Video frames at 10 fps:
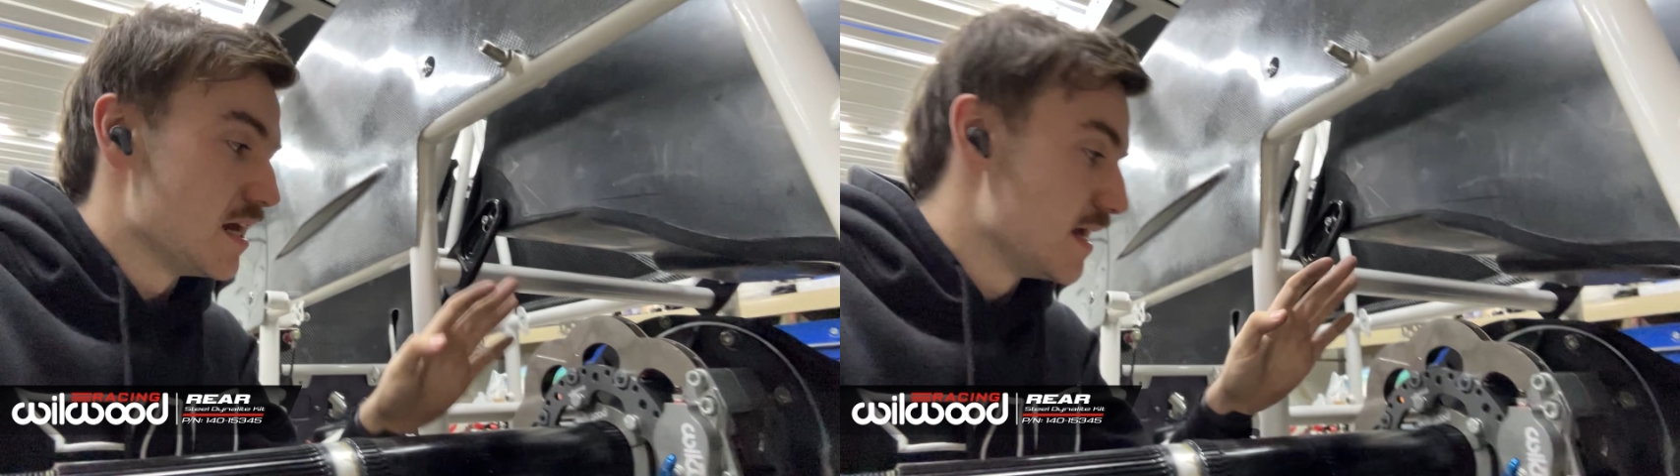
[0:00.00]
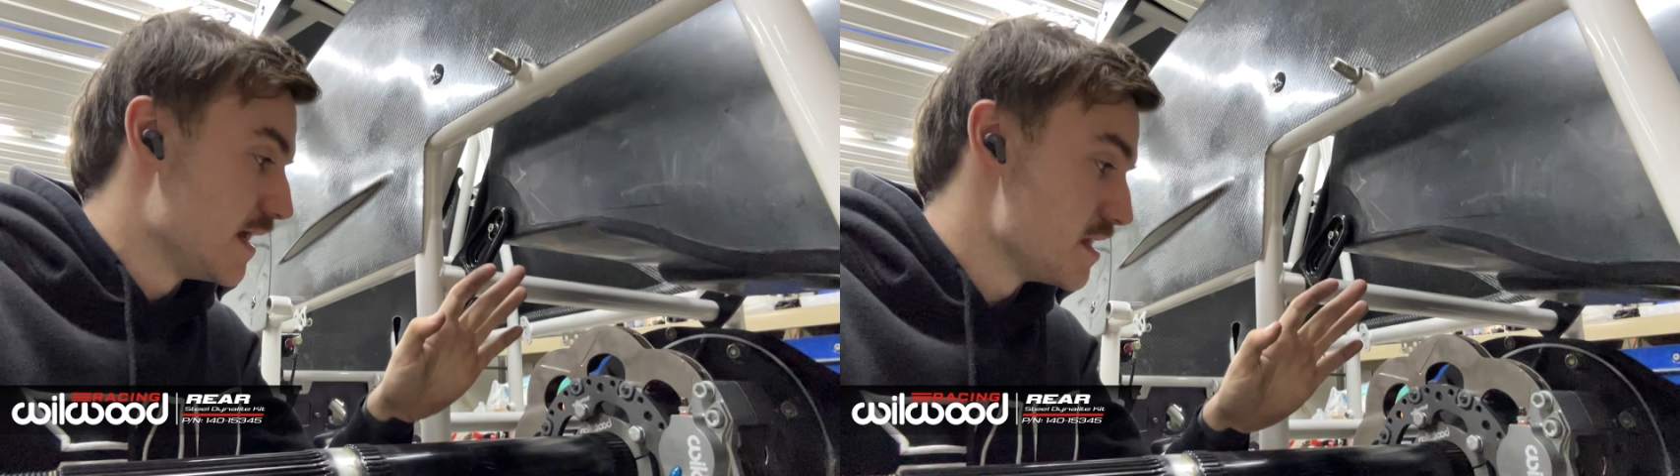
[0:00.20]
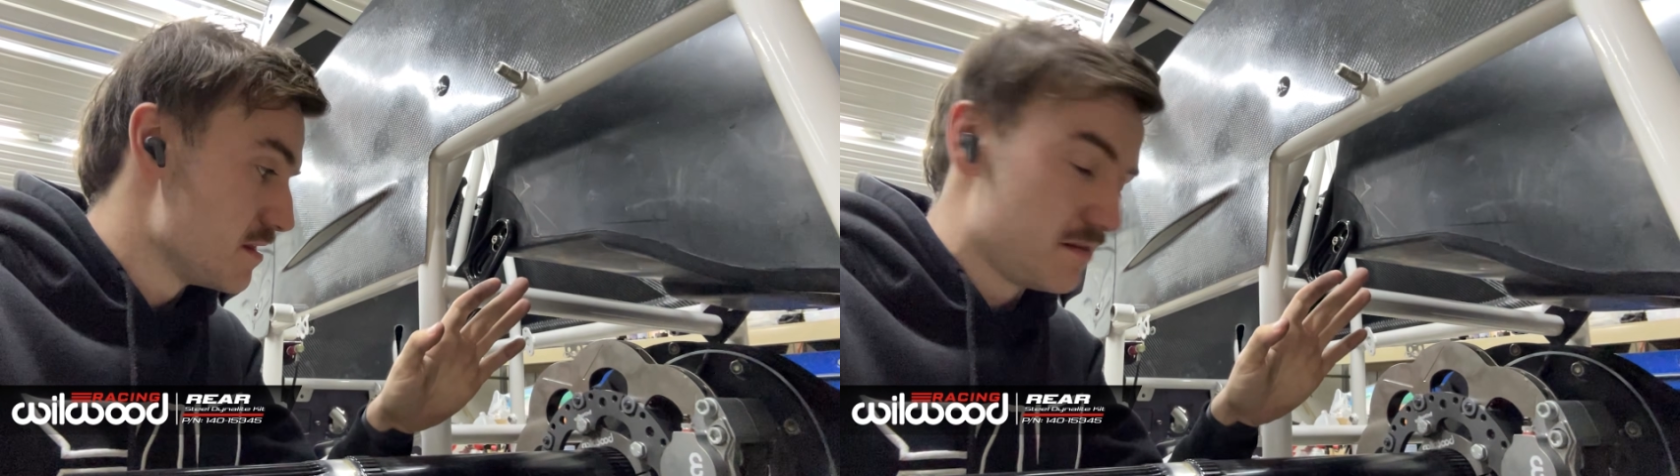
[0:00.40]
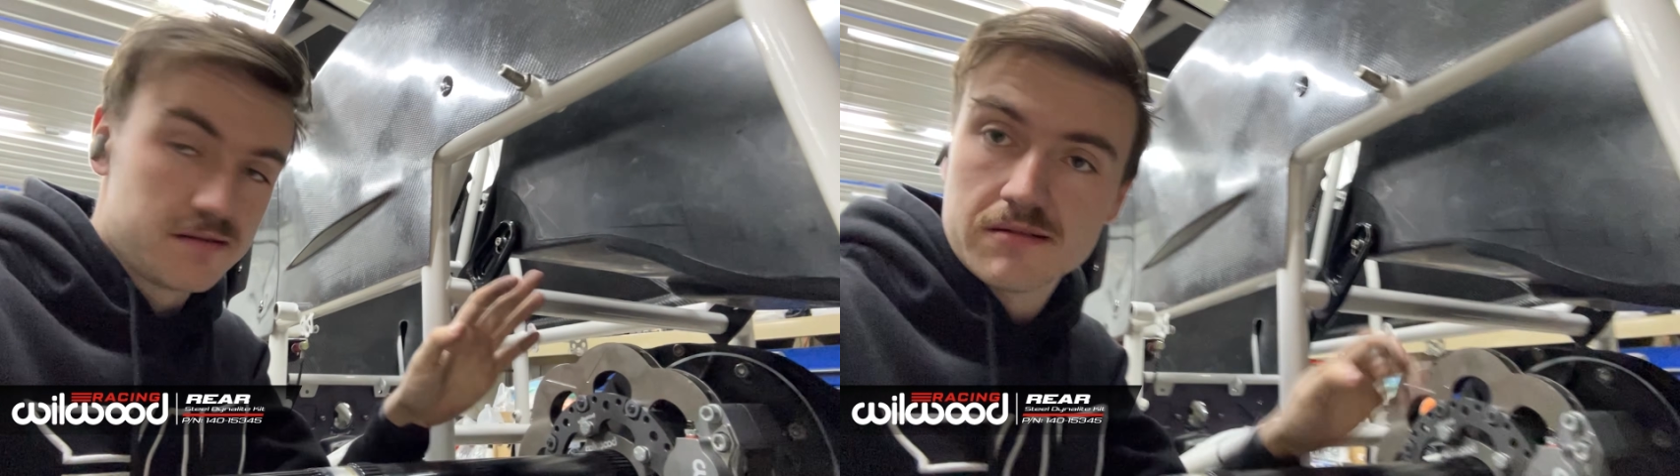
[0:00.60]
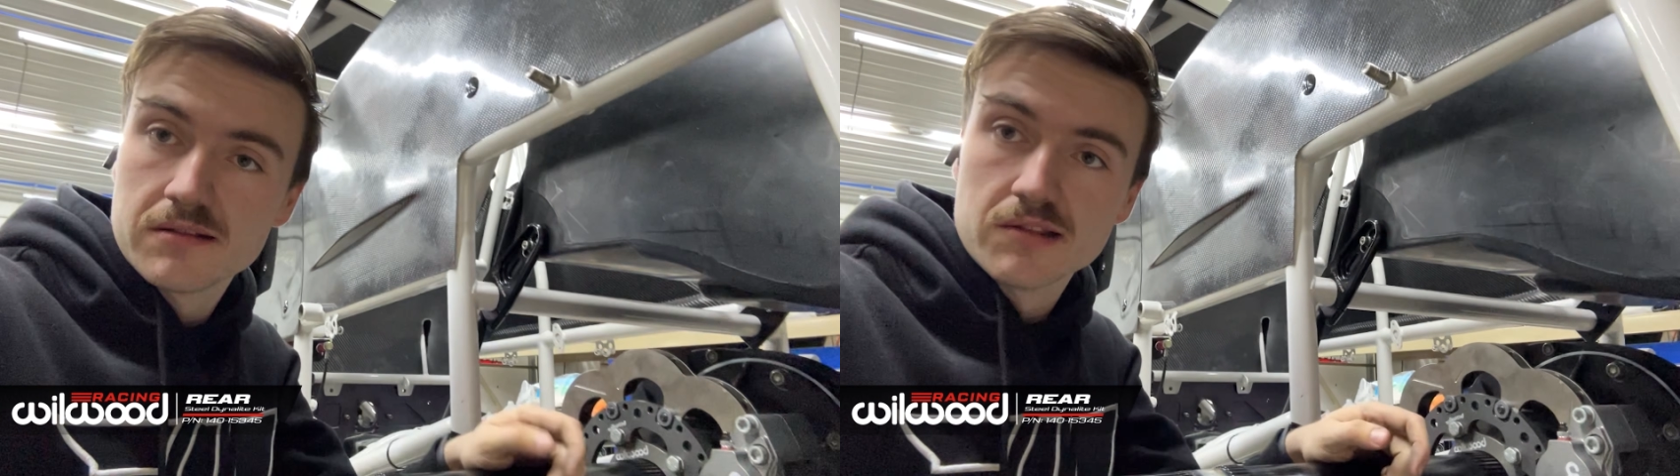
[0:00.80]
and
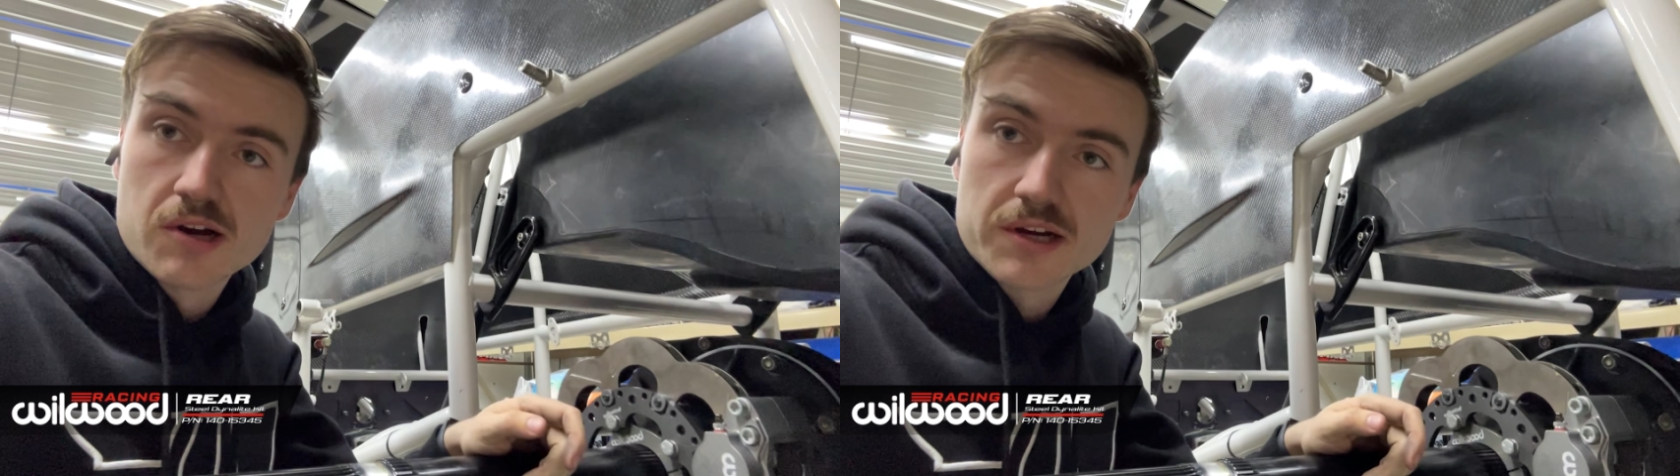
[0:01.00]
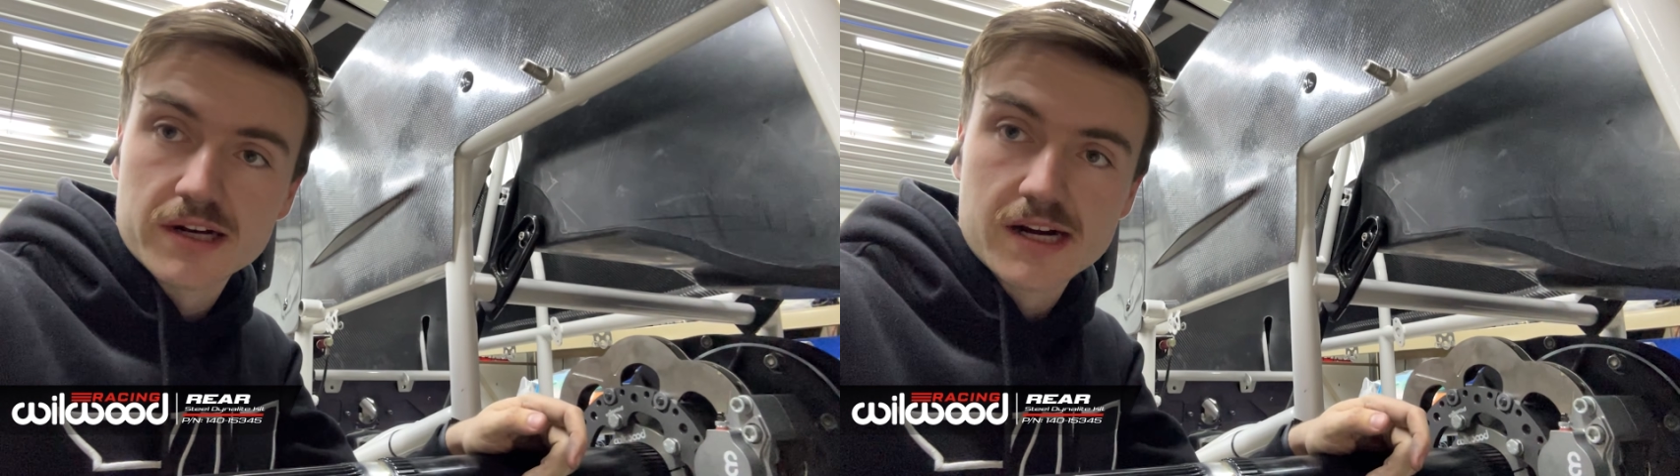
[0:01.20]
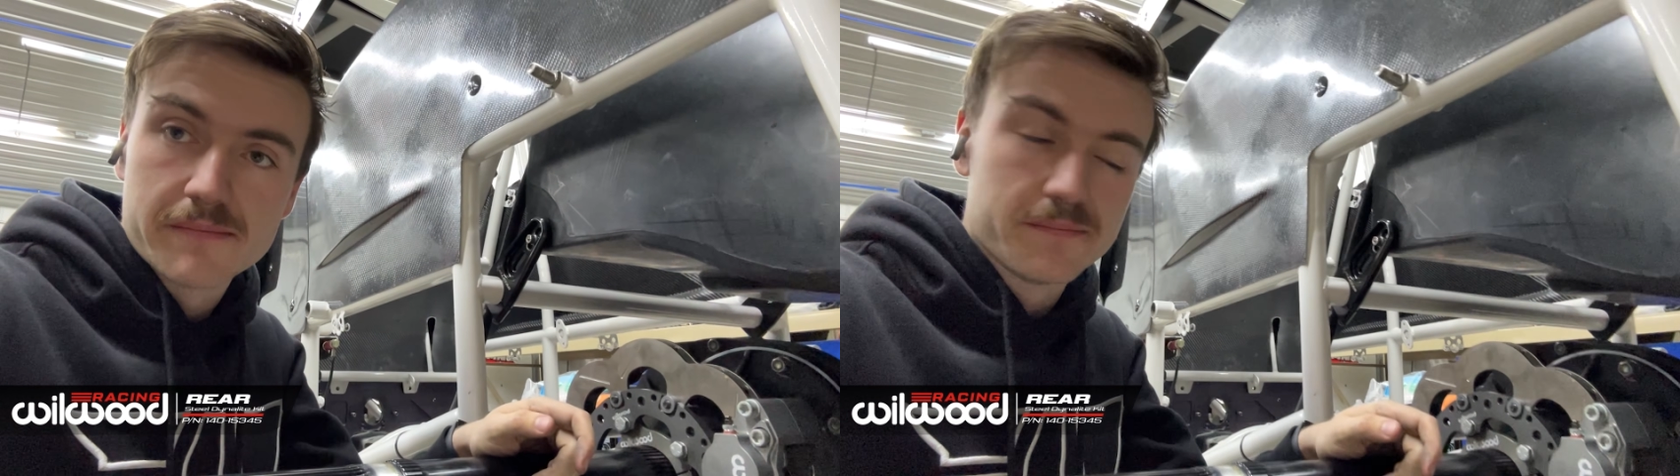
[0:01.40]
lock it up.